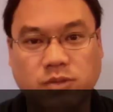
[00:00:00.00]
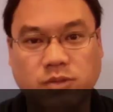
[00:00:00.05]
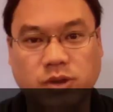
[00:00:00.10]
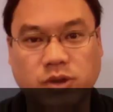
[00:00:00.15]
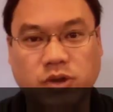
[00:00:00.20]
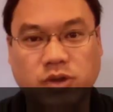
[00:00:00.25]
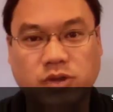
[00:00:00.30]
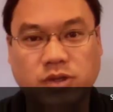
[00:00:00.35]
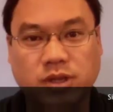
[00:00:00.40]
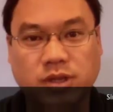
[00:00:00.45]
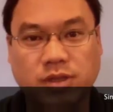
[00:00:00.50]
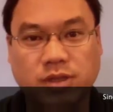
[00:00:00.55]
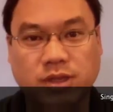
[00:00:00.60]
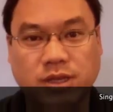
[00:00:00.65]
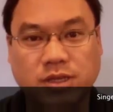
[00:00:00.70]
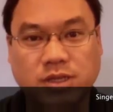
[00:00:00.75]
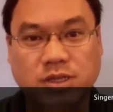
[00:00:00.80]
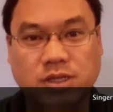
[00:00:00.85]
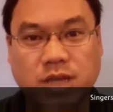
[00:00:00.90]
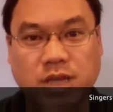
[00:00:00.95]
rehearse
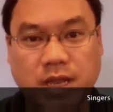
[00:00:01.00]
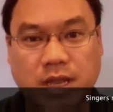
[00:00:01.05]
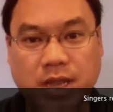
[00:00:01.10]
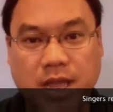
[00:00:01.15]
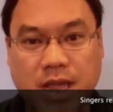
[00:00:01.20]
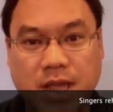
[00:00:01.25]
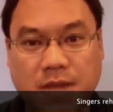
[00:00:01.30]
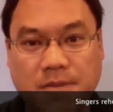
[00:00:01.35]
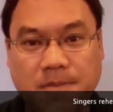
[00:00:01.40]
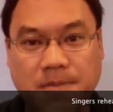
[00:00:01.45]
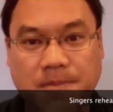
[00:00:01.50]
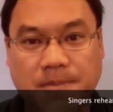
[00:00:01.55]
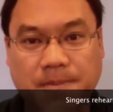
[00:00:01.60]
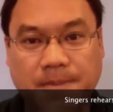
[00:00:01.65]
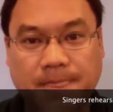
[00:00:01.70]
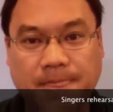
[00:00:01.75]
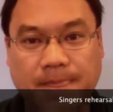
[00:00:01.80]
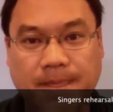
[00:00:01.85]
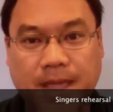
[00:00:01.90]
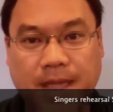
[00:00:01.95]
this Sunday
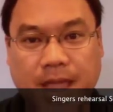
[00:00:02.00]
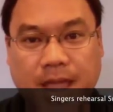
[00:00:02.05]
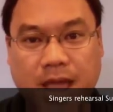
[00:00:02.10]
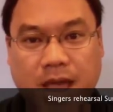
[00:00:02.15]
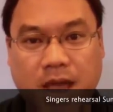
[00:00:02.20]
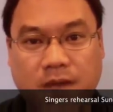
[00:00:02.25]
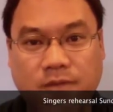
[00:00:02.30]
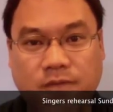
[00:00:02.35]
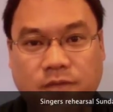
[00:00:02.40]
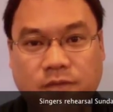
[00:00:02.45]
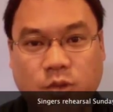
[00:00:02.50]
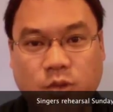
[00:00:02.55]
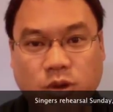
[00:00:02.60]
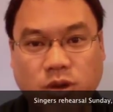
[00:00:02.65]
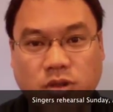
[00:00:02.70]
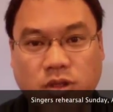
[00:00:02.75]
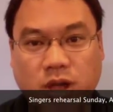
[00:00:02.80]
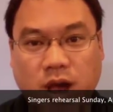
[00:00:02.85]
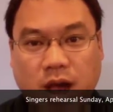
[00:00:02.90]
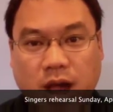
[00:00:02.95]
at 4
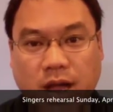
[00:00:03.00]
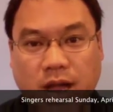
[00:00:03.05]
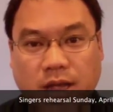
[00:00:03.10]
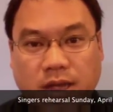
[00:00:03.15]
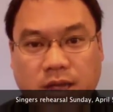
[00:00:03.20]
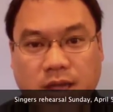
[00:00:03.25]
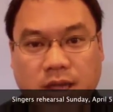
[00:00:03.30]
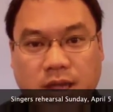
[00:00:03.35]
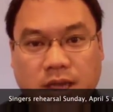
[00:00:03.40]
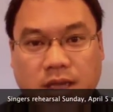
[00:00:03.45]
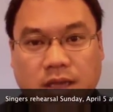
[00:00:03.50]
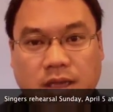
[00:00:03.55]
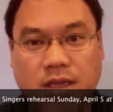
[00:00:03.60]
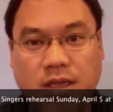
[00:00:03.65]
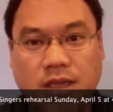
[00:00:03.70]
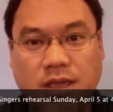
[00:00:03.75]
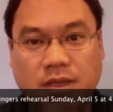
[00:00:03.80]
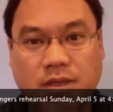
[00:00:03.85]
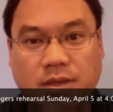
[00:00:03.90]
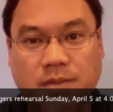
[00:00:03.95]
o'clock
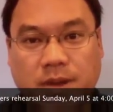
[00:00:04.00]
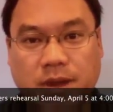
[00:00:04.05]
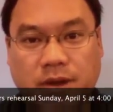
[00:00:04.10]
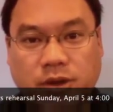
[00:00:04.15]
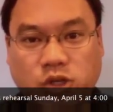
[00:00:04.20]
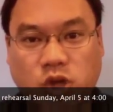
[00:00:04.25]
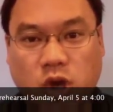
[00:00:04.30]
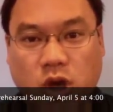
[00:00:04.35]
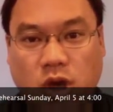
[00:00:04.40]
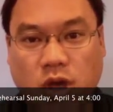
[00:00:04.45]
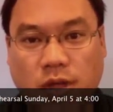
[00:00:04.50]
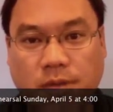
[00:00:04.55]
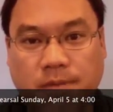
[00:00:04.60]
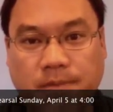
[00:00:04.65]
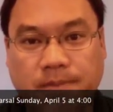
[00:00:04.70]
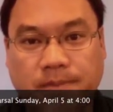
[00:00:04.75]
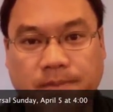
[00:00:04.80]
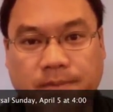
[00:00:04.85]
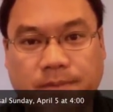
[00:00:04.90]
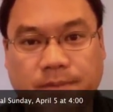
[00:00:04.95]
in the parish hall.